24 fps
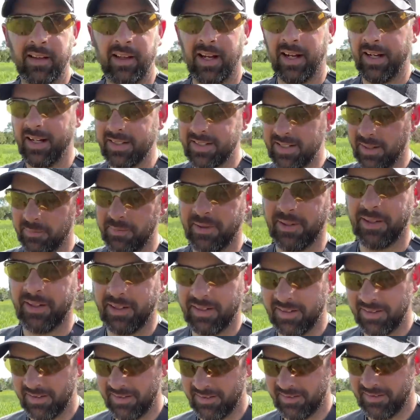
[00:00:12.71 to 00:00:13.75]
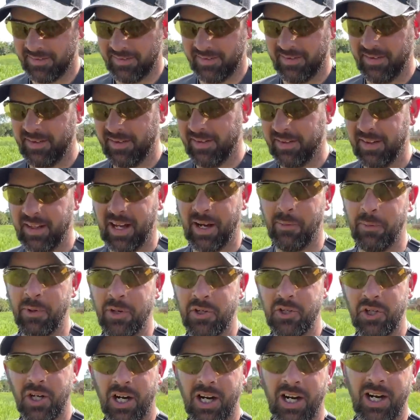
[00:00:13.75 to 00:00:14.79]
I got something I want
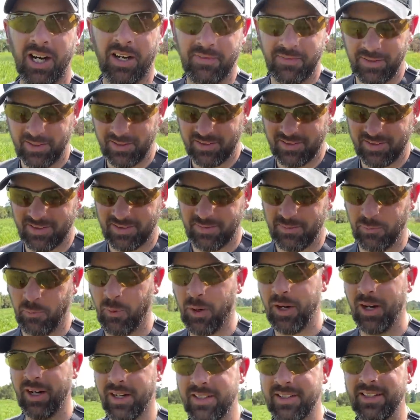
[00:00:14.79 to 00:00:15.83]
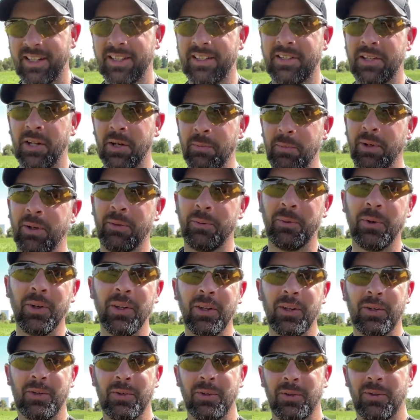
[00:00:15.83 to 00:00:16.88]
to try. If it works, it's going to be
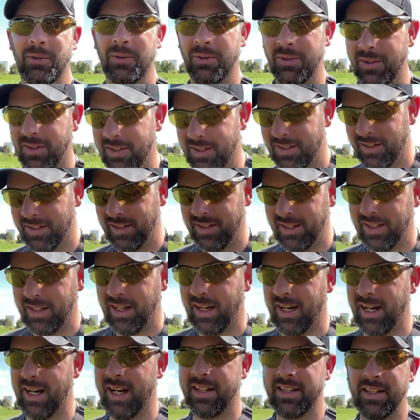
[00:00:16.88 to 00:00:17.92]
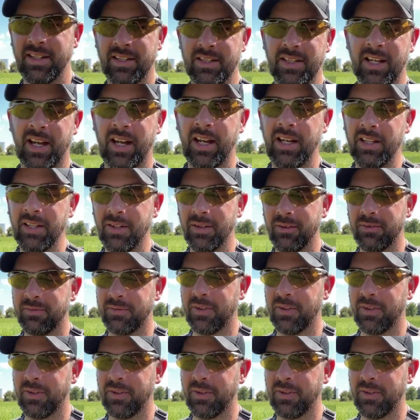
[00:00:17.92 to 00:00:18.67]
really cool. I got these tiny little